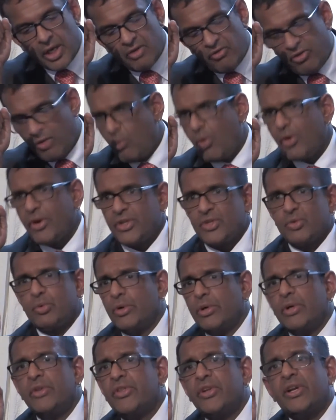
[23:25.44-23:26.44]
For what it's
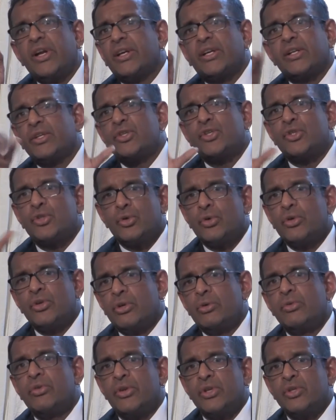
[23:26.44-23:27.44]
worth, and I can assure
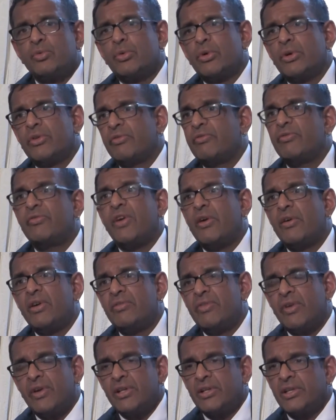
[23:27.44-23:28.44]
you that it's worth very,
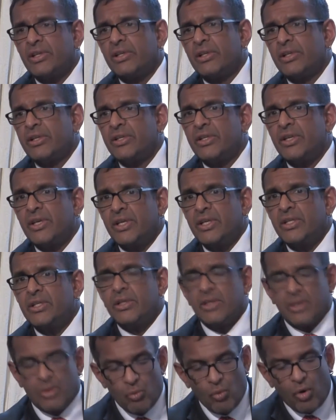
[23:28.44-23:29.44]
very little
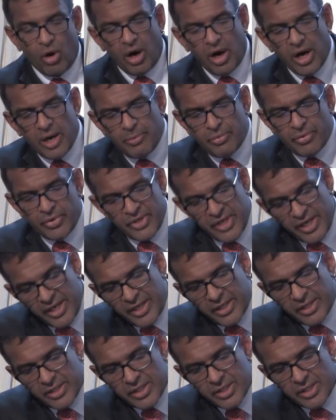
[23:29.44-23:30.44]
indeed, what I
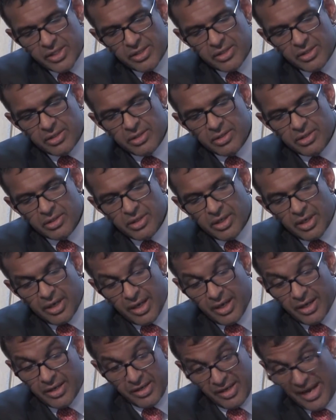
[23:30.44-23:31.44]
predict
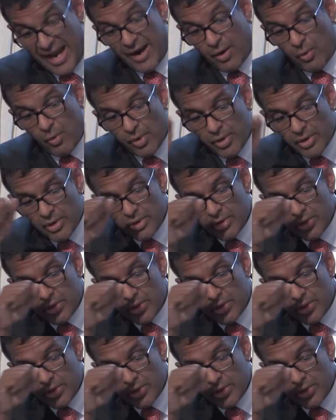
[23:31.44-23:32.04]
now